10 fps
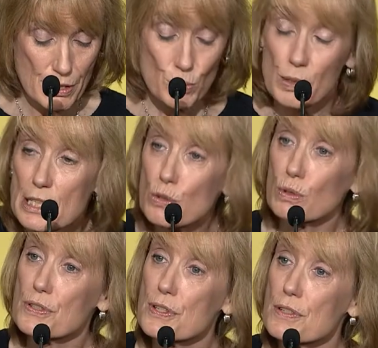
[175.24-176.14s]

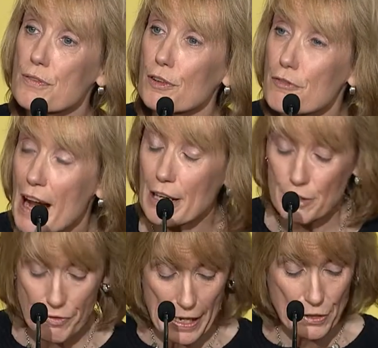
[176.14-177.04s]
resources for
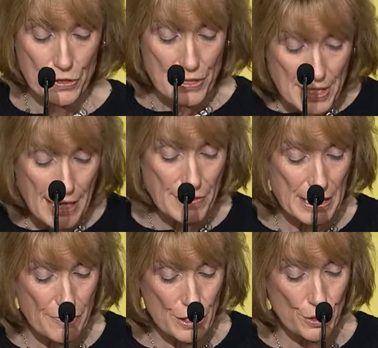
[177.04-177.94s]
firefighters and
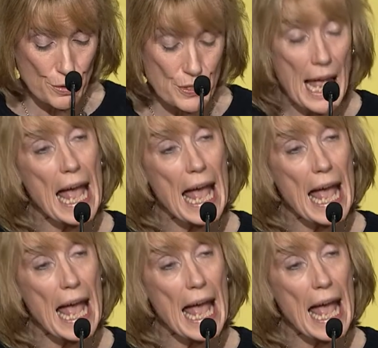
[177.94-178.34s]
safety officials,